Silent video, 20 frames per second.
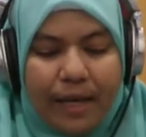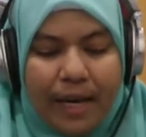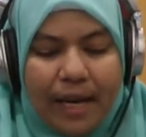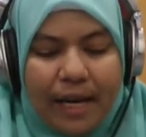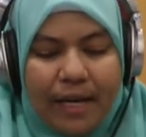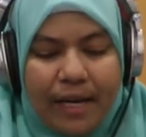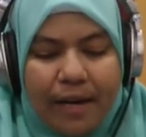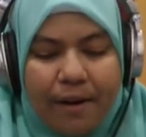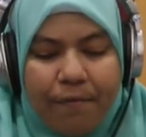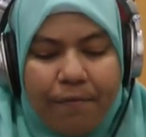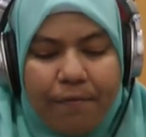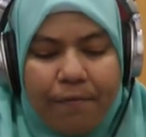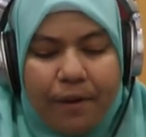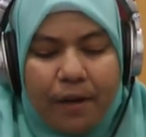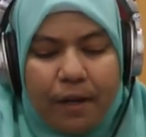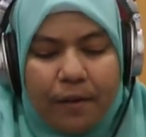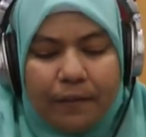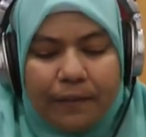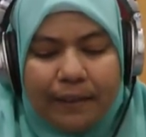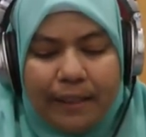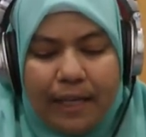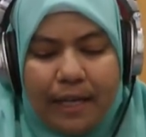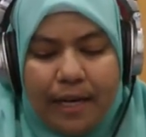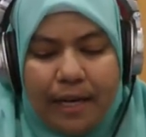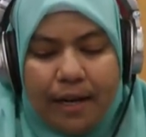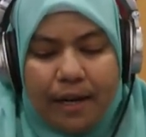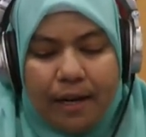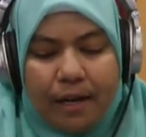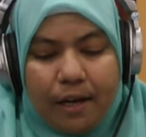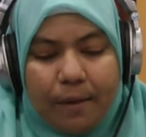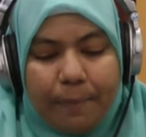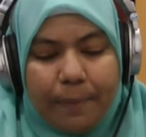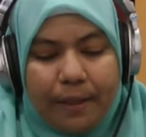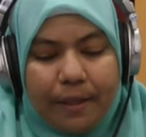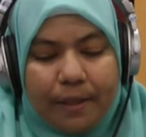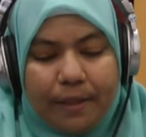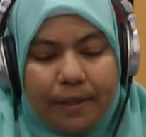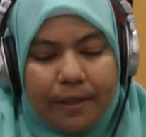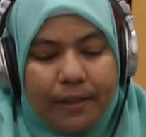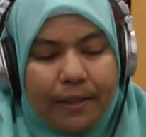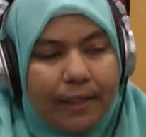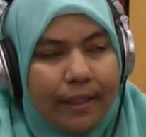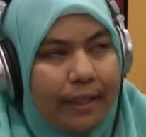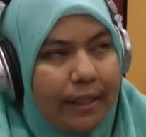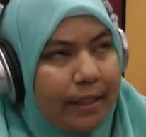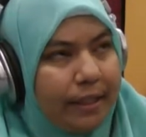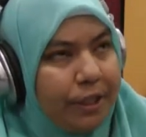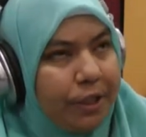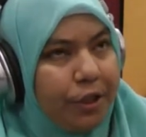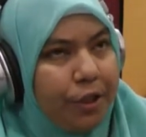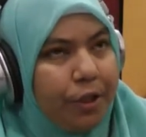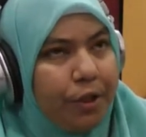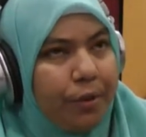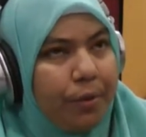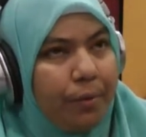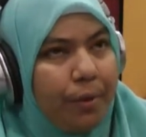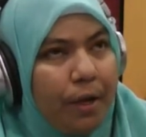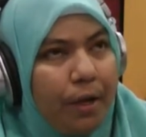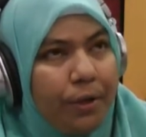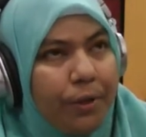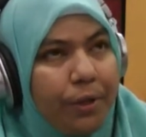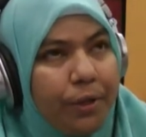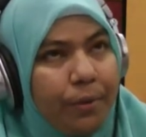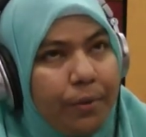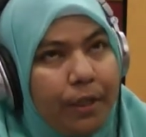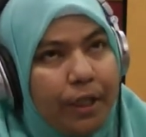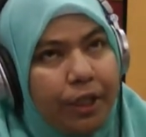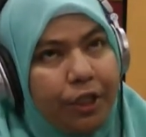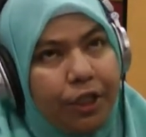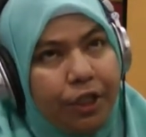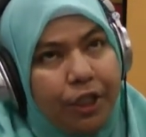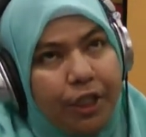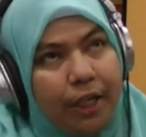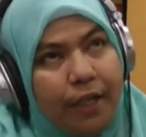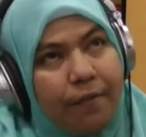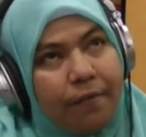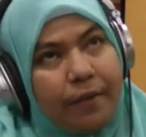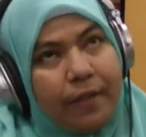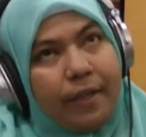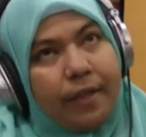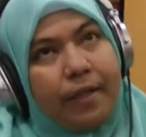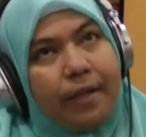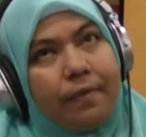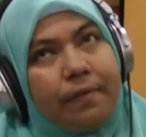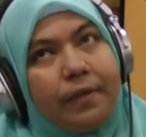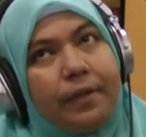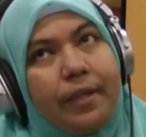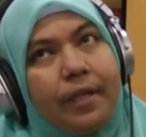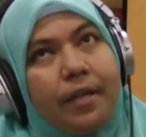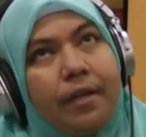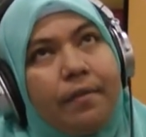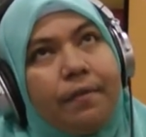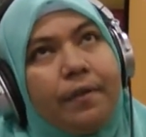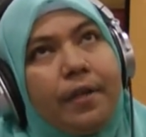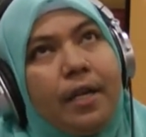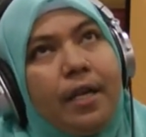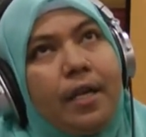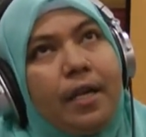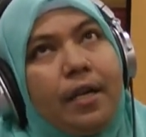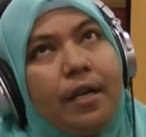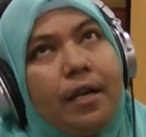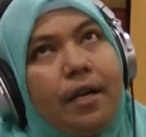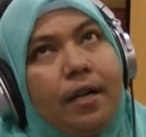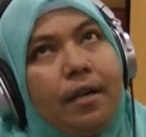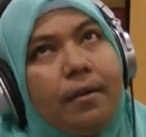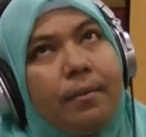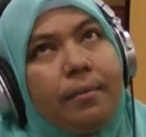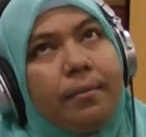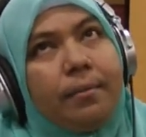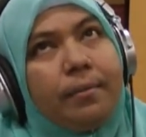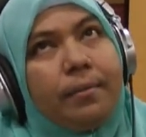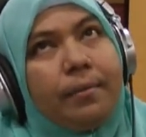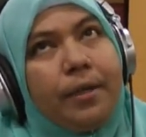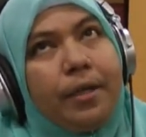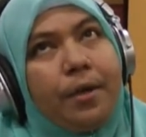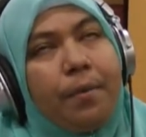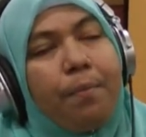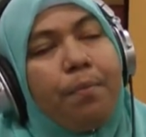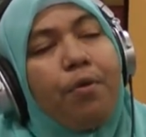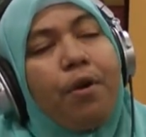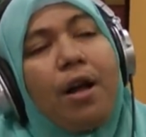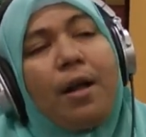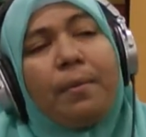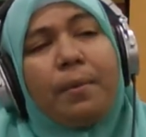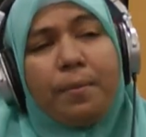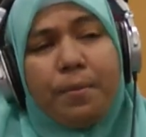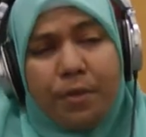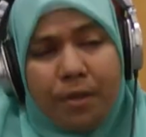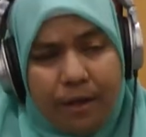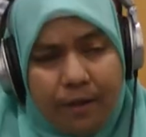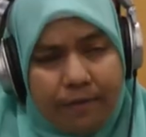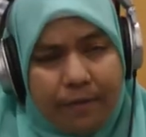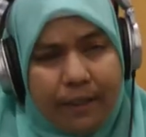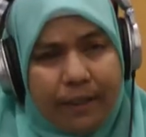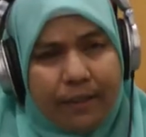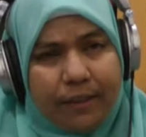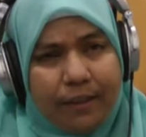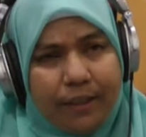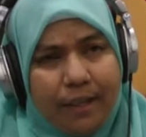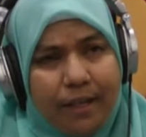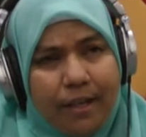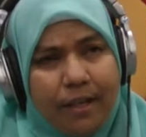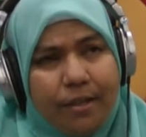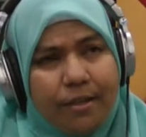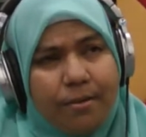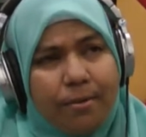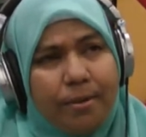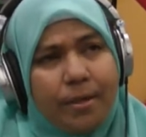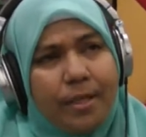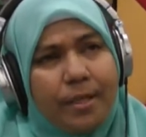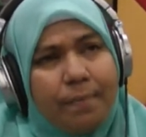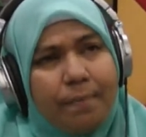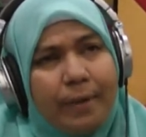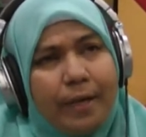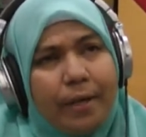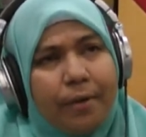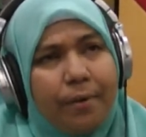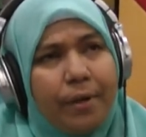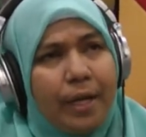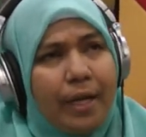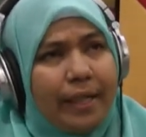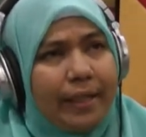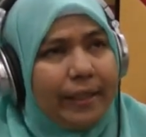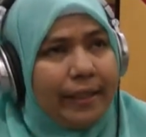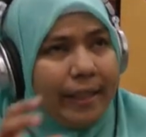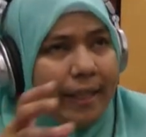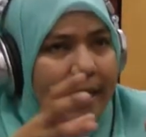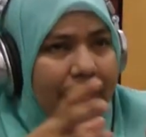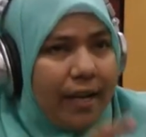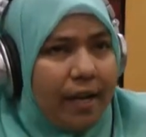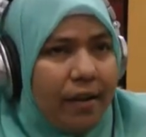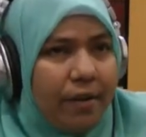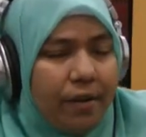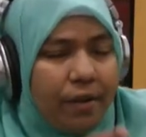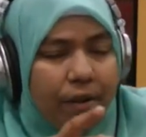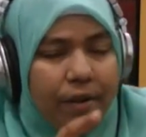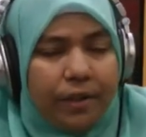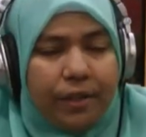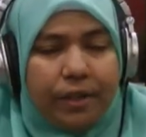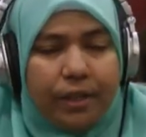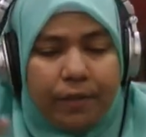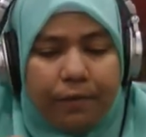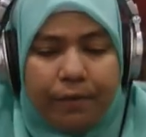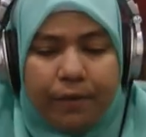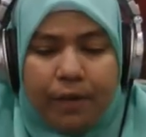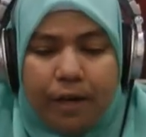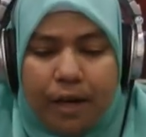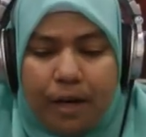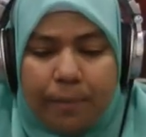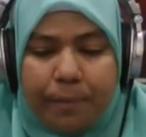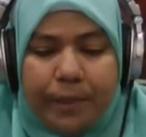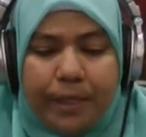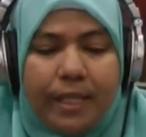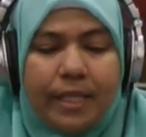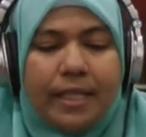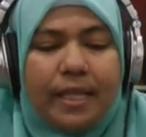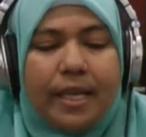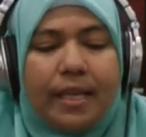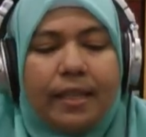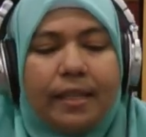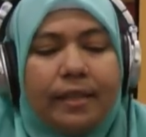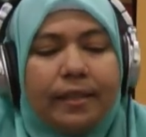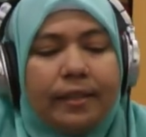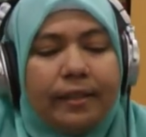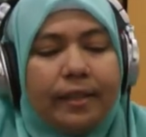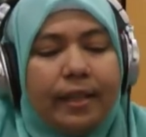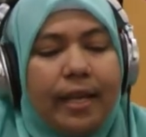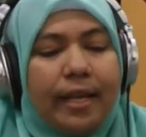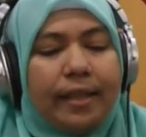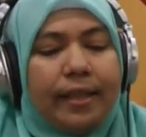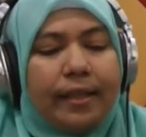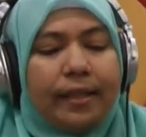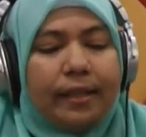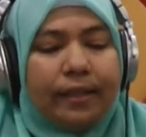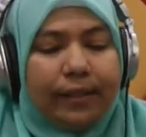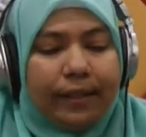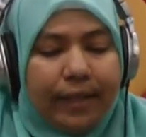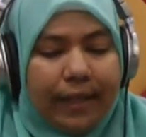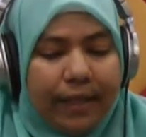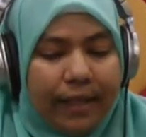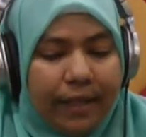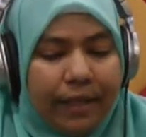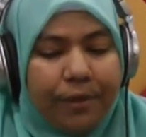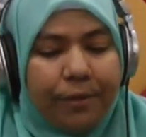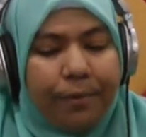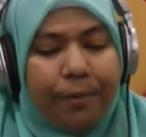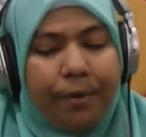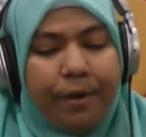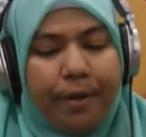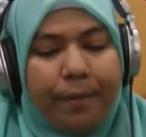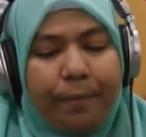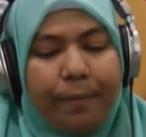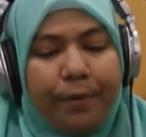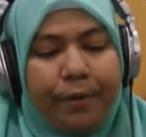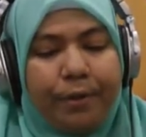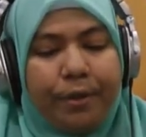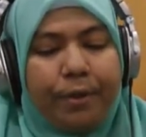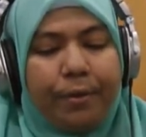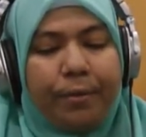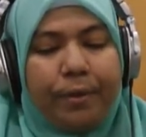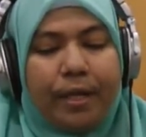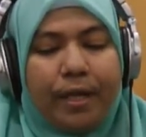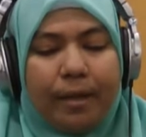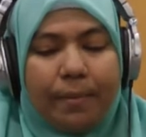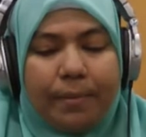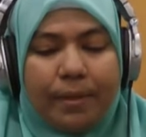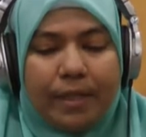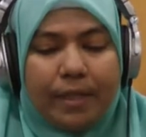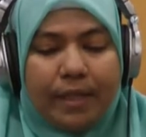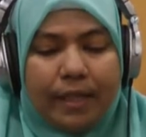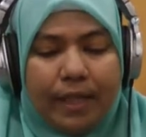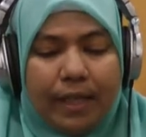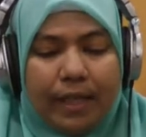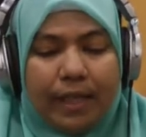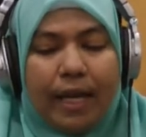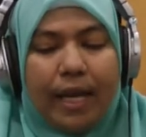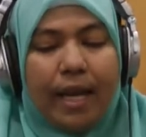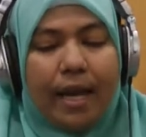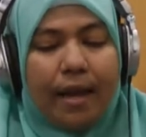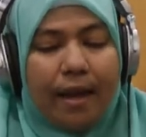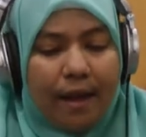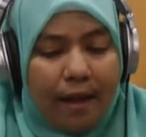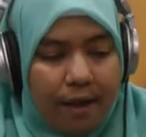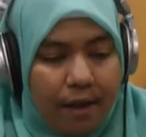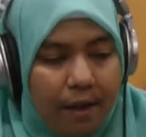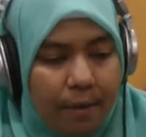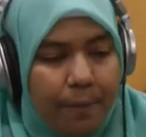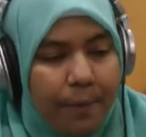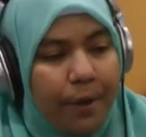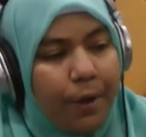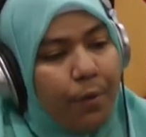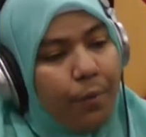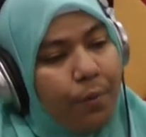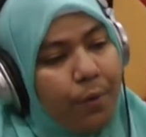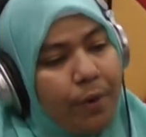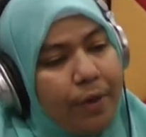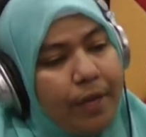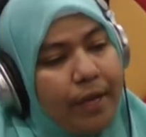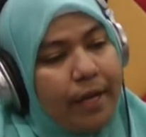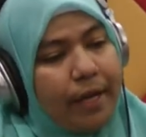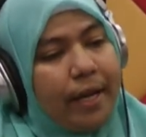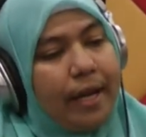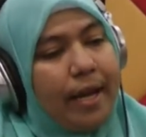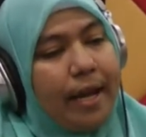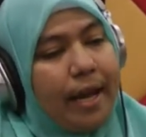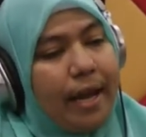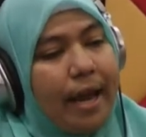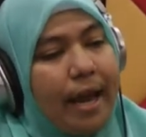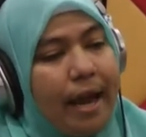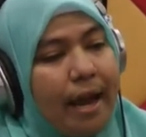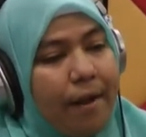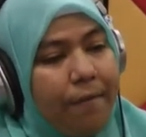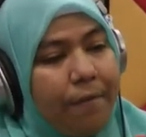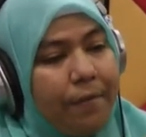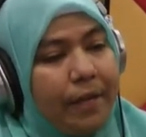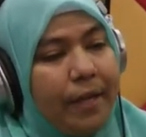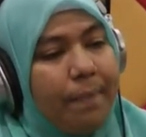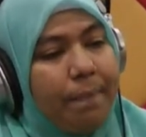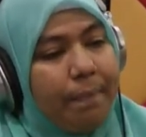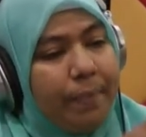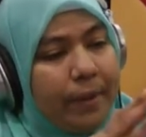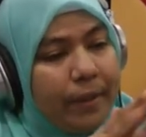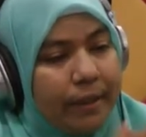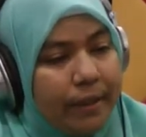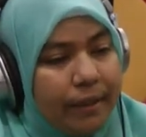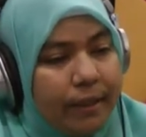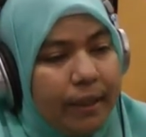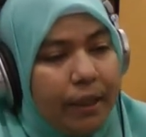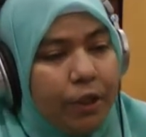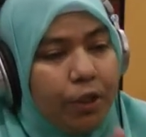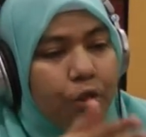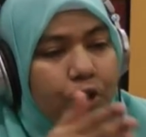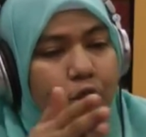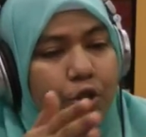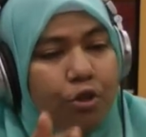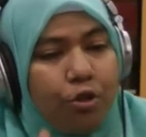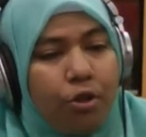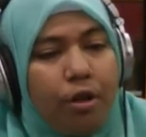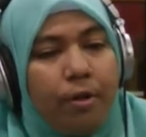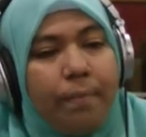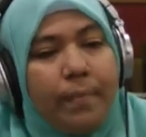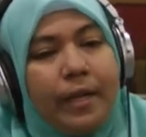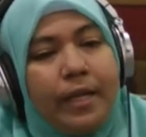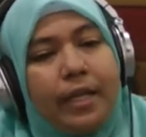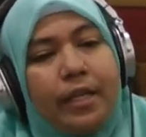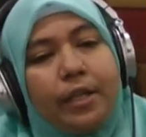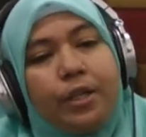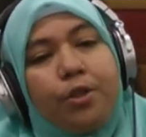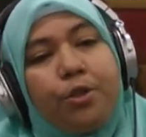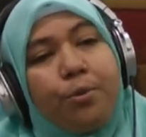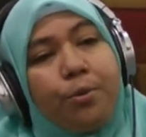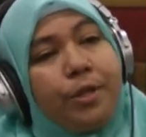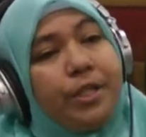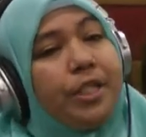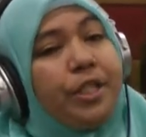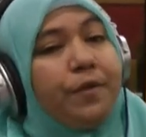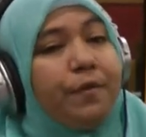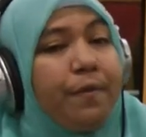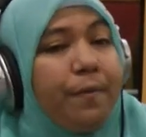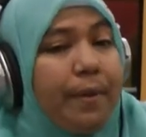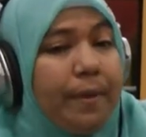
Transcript: And it involves helping the client to also achieve a level of, problem solving. So it's about laying out all the different options, and the client or the person who comes to seek help will then have the ability to start making the choices for